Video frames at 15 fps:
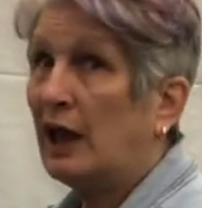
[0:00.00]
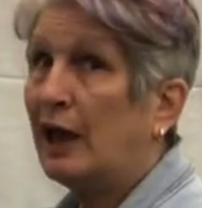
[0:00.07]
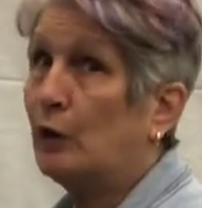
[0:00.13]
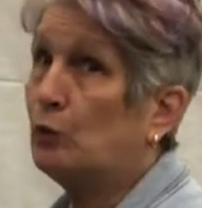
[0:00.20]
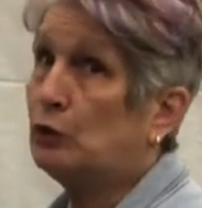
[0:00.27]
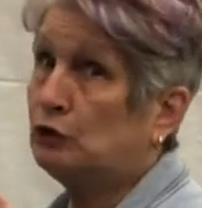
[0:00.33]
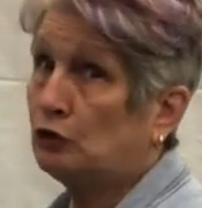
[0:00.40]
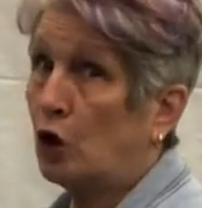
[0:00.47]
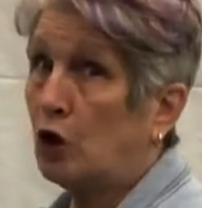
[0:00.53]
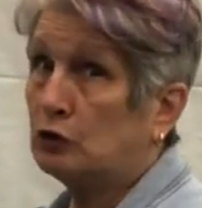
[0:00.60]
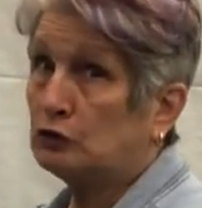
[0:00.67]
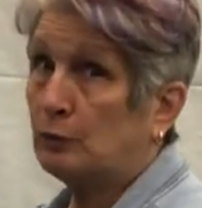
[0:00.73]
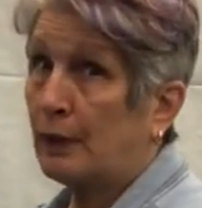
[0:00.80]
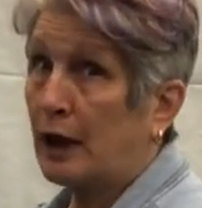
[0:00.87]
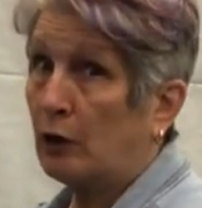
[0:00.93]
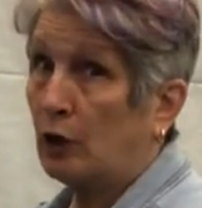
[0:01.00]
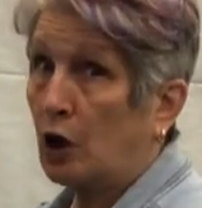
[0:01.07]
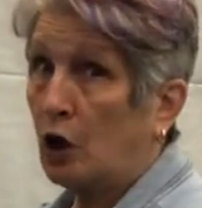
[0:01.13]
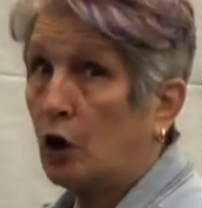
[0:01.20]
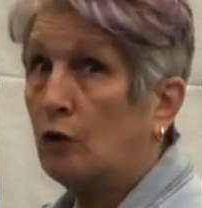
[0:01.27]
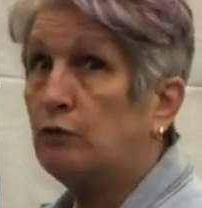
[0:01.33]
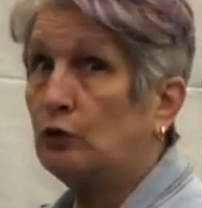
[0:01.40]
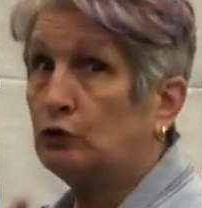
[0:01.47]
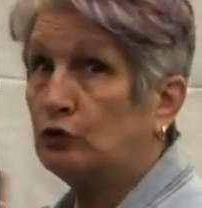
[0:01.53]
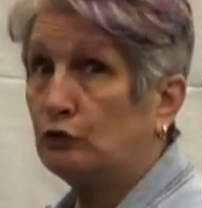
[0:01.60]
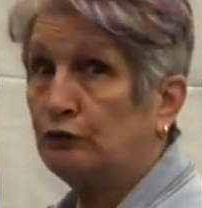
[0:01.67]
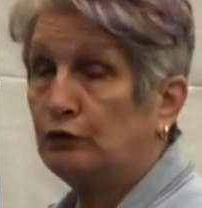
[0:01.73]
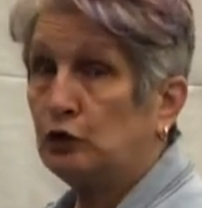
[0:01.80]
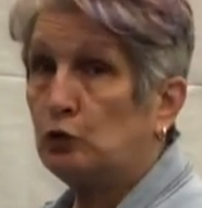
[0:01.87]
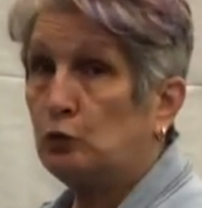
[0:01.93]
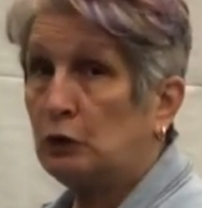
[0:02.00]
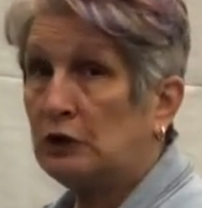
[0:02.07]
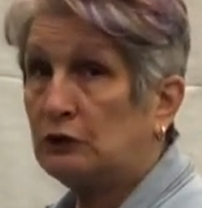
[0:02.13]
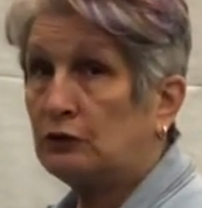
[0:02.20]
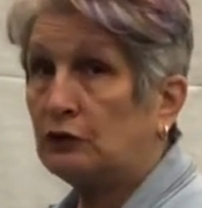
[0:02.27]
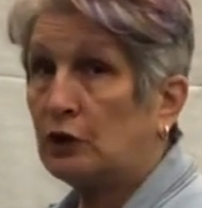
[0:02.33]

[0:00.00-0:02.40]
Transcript: And we talked about ovals a few weeks